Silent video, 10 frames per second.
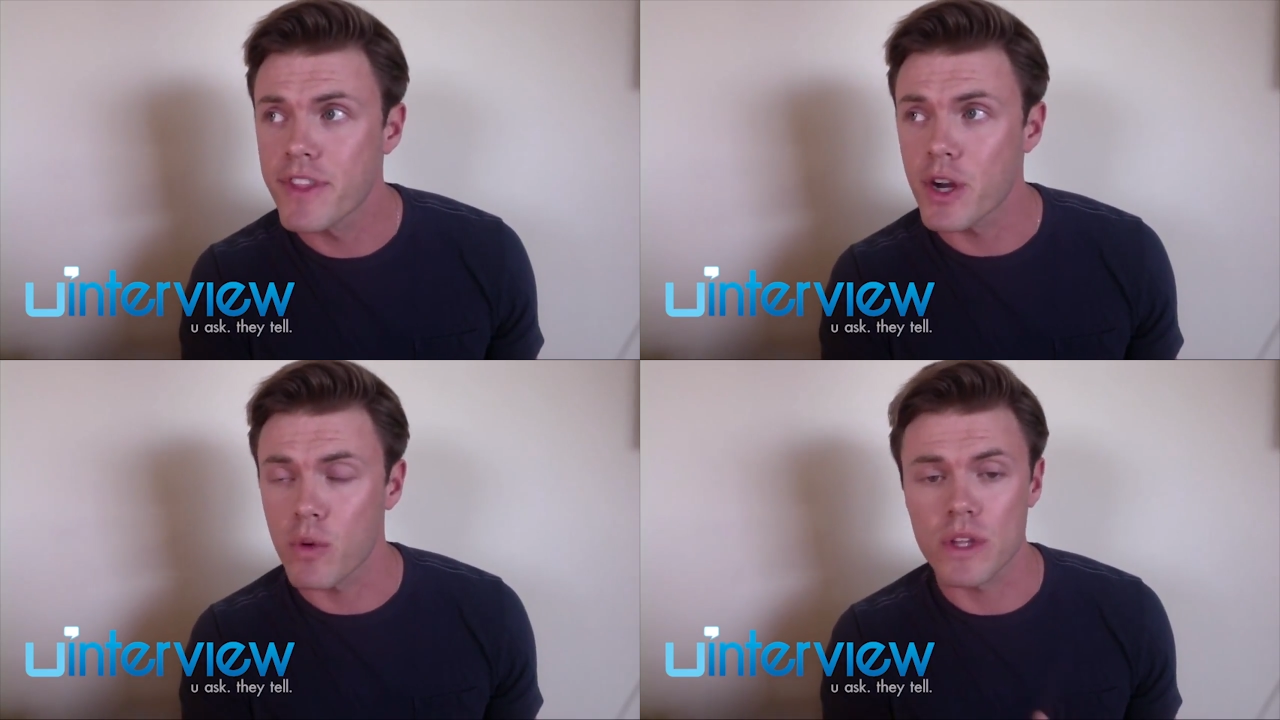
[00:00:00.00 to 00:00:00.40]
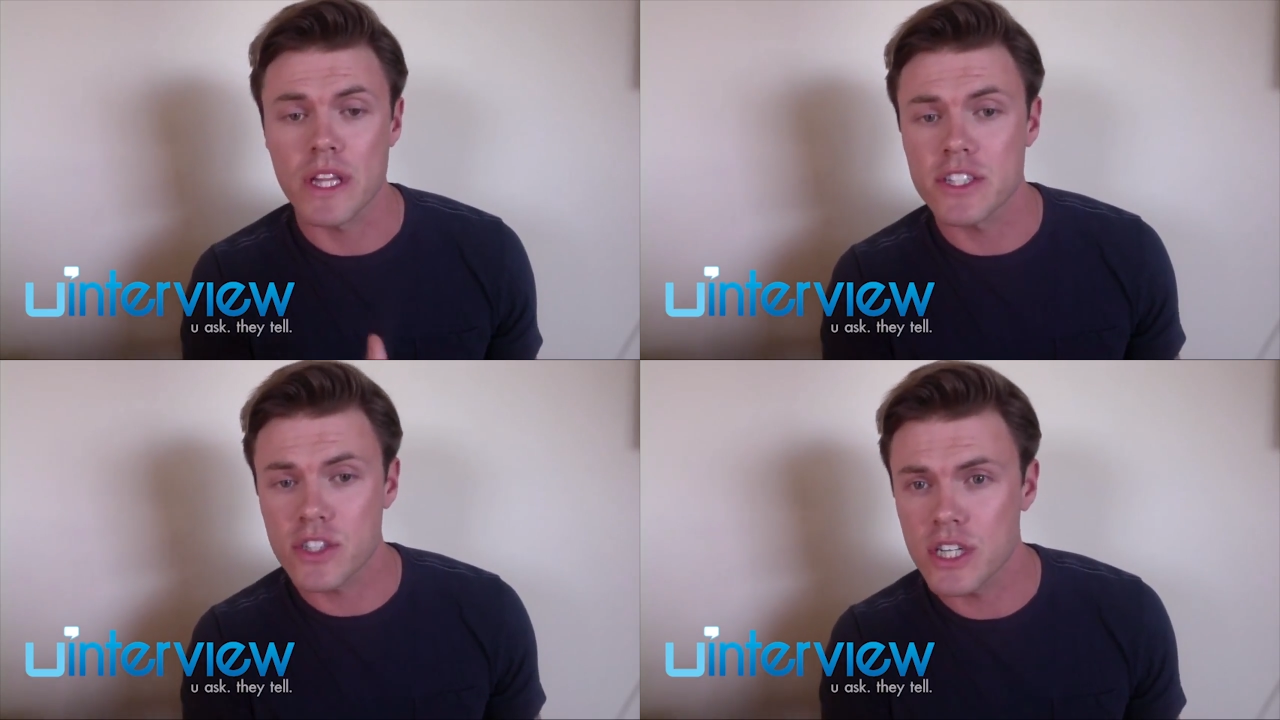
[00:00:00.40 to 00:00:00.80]
their
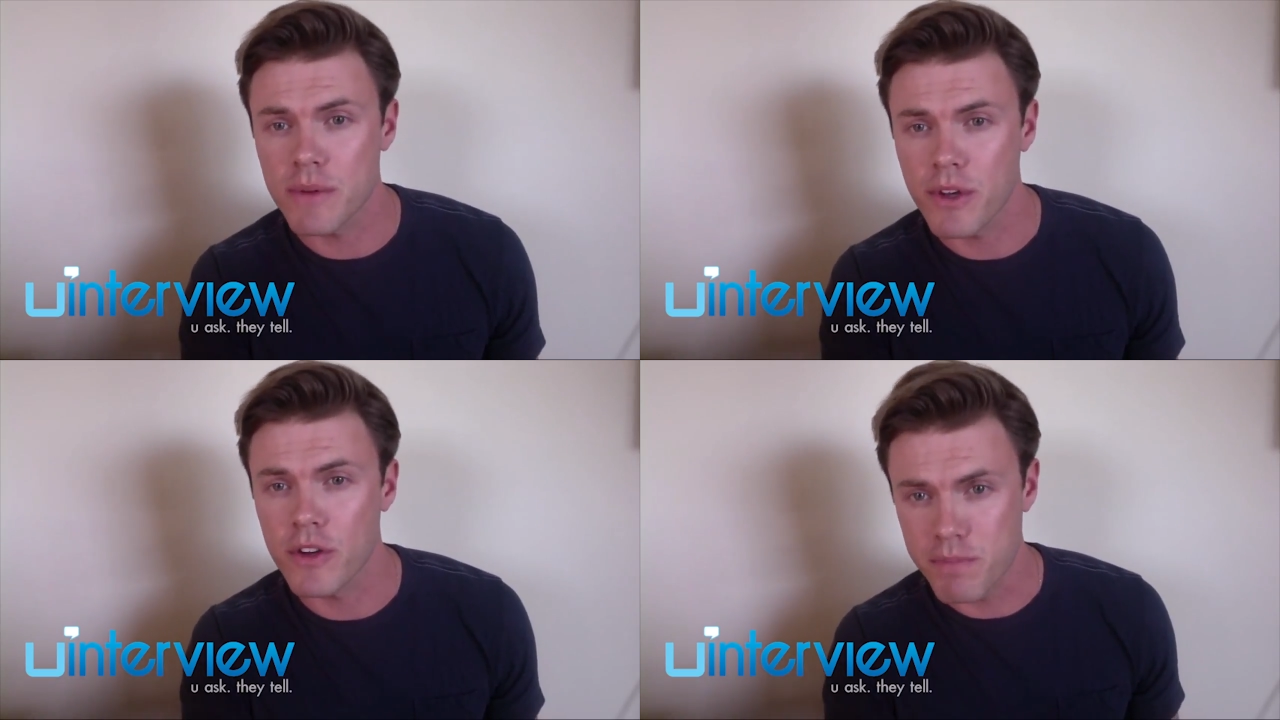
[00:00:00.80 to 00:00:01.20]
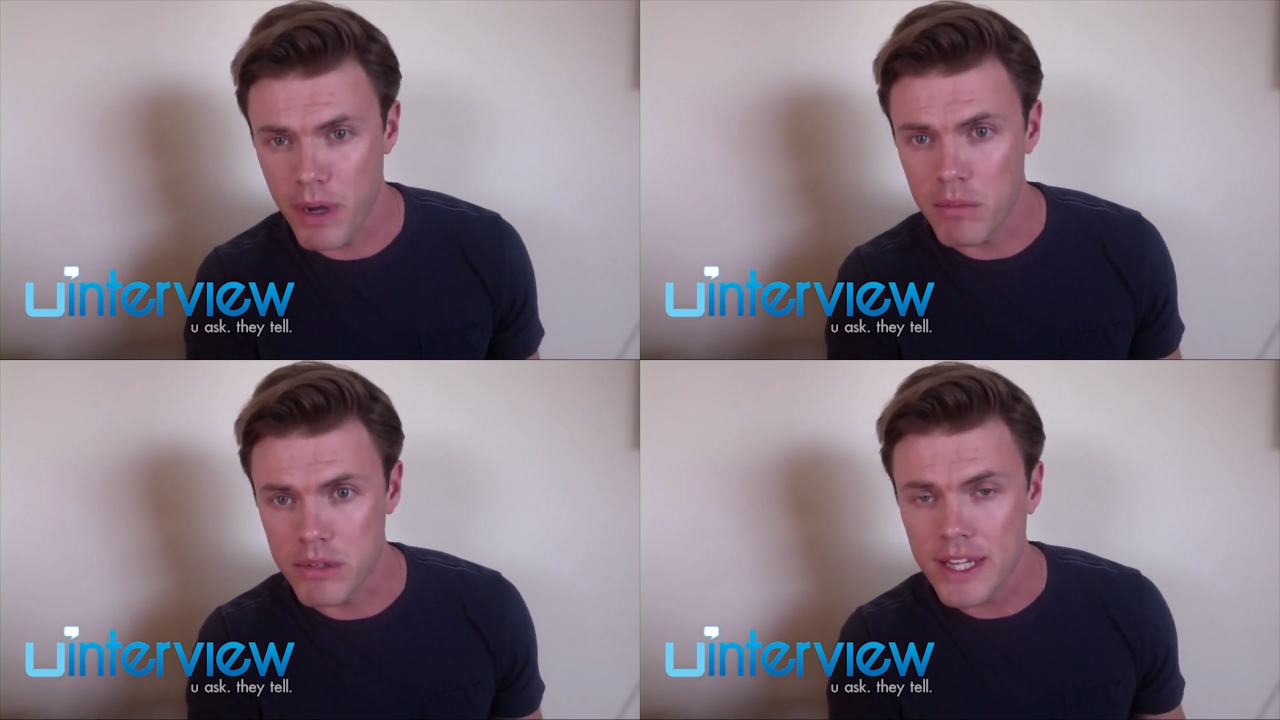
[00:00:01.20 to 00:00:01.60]
relationship goes
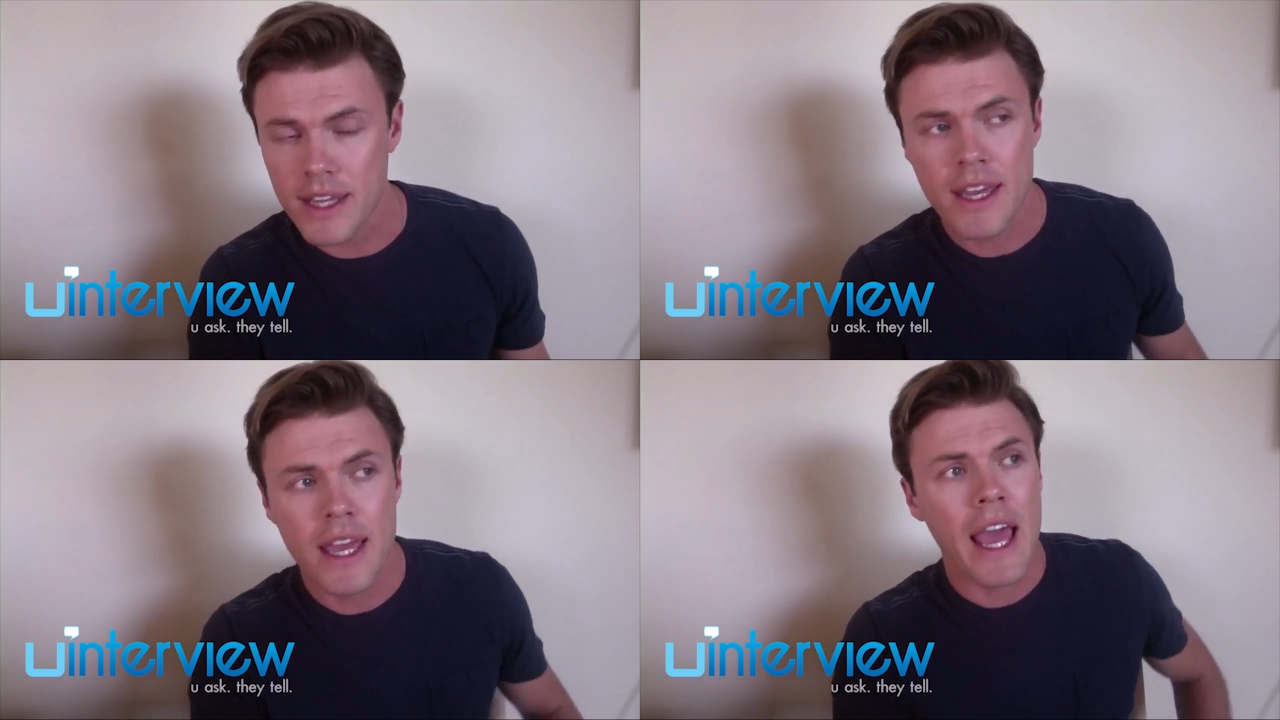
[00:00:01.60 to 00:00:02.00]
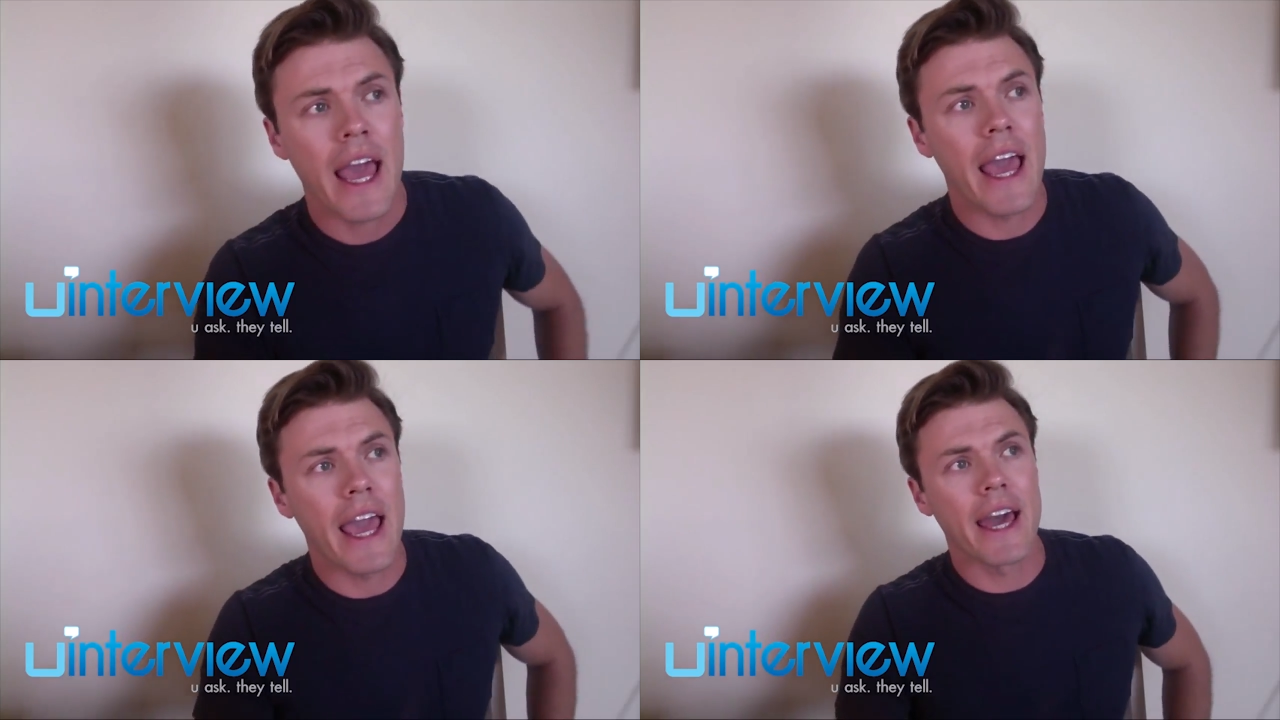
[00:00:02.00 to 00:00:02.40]
public.
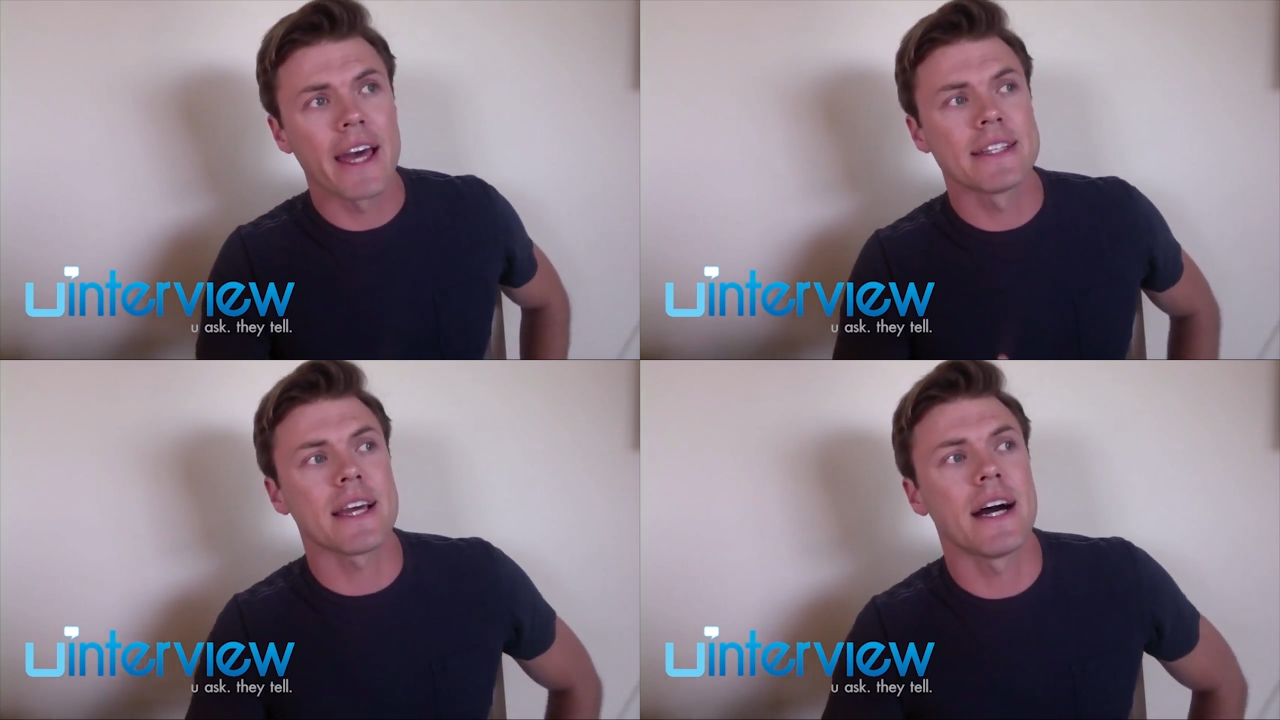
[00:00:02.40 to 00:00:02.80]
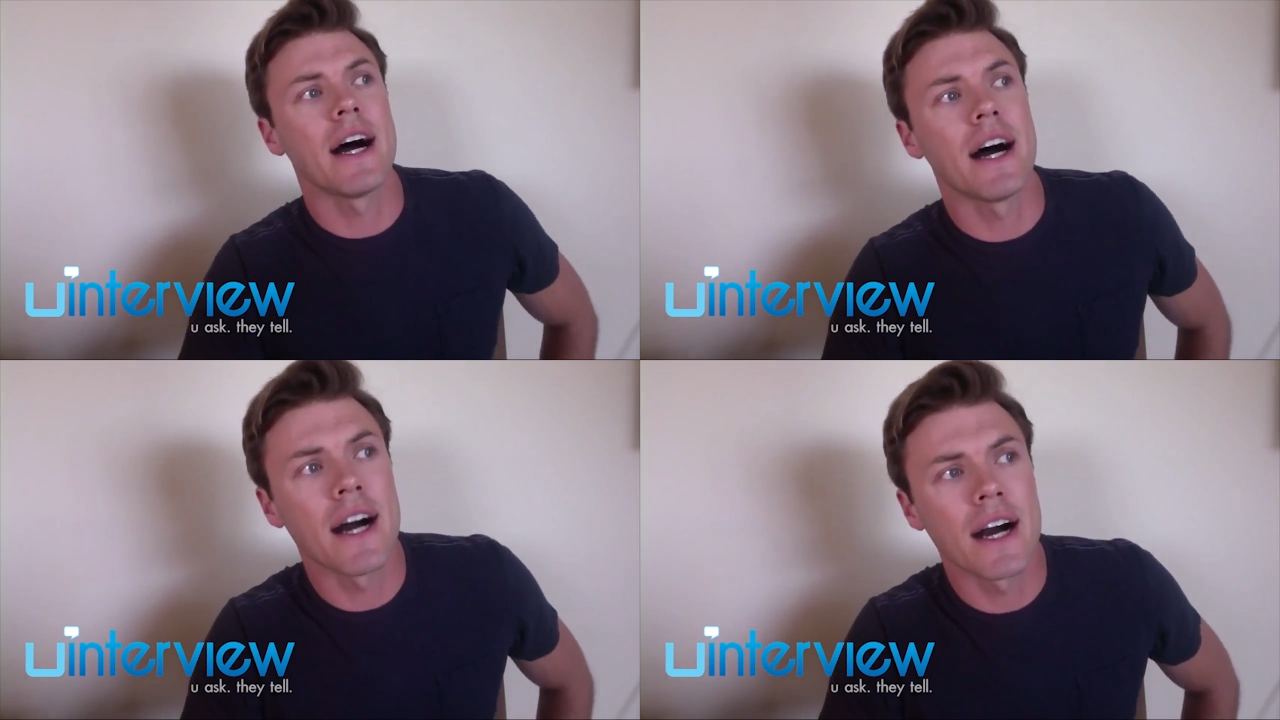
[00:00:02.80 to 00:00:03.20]
And
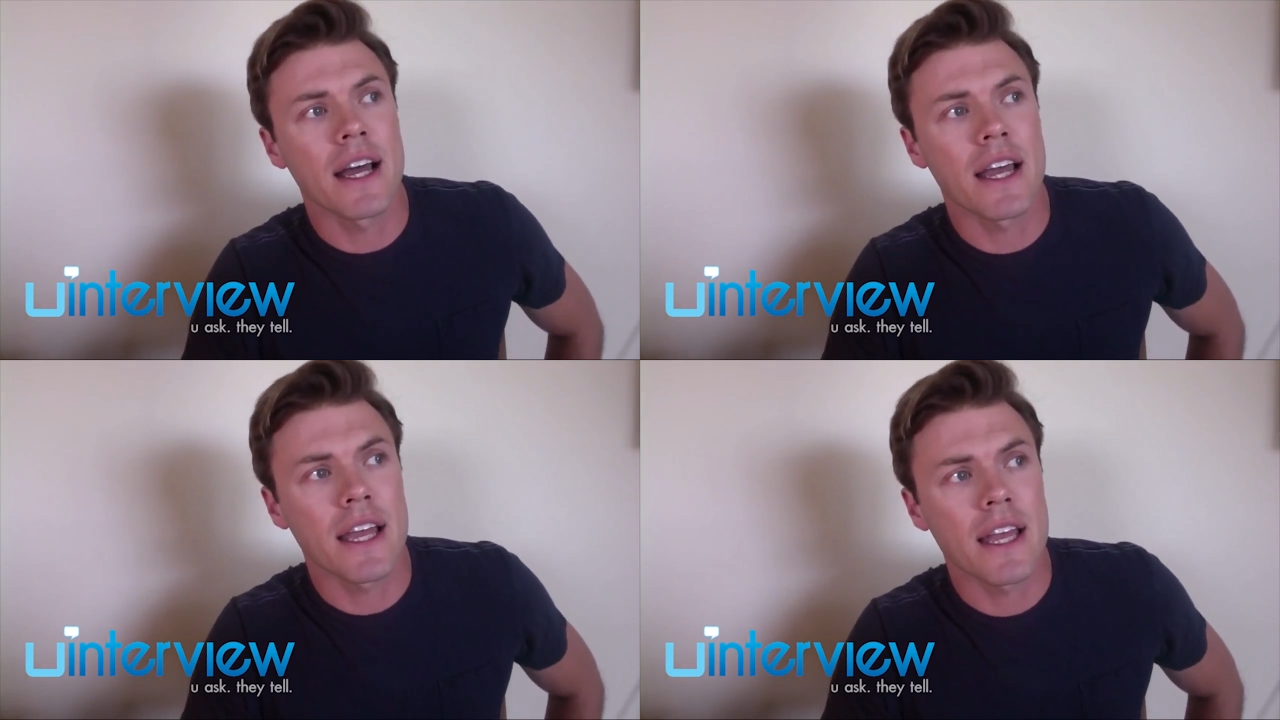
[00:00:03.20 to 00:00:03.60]
I